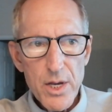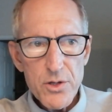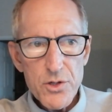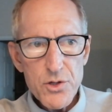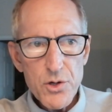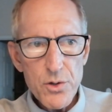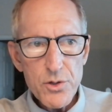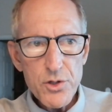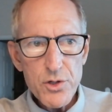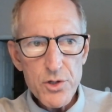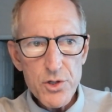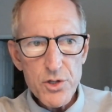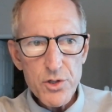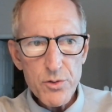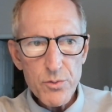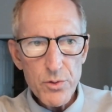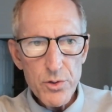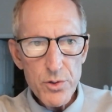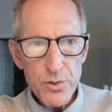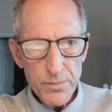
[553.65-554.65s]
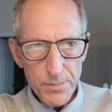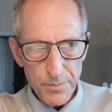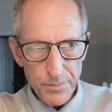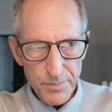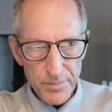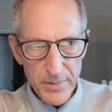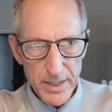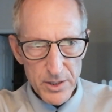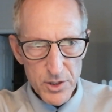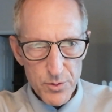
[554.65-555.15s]
Searches through
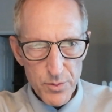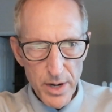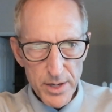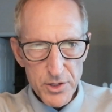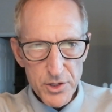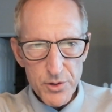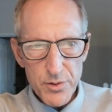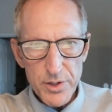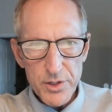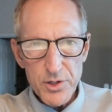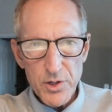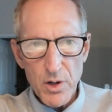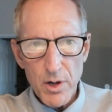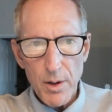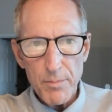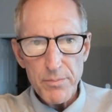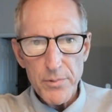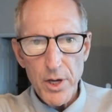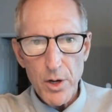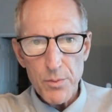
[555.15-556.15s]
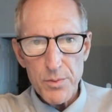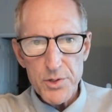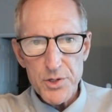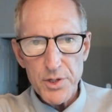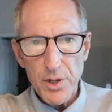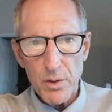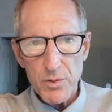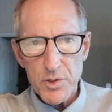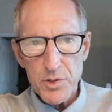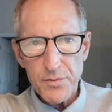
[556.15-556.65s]
its registry turn up no
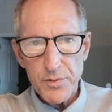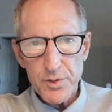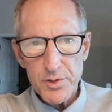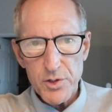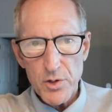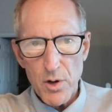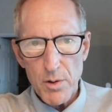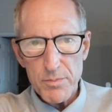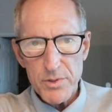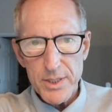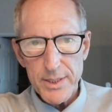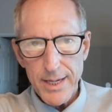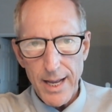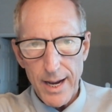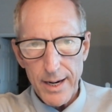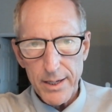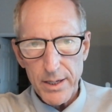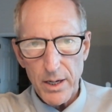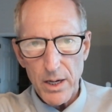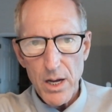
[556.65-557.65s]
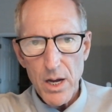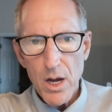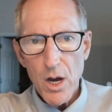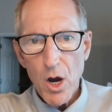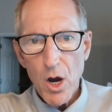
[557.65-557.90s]
results for the terms NICA,